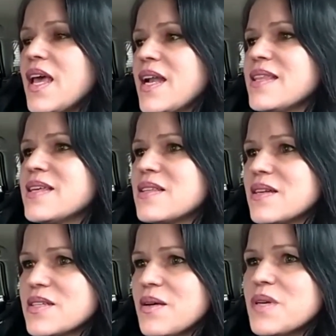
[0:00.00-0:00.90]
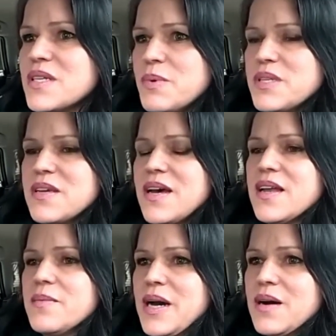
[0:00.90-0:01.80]
And I think that there's something to be
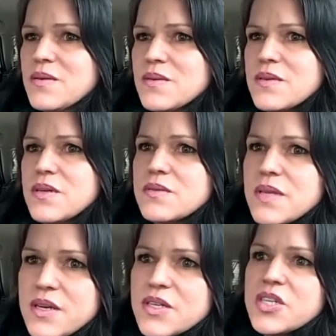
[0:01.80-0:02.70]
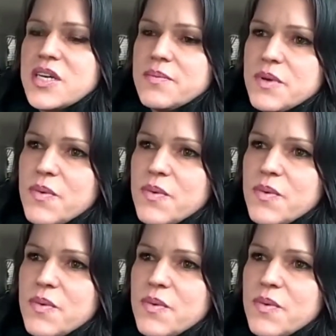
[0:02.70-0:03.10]
said about your leadership,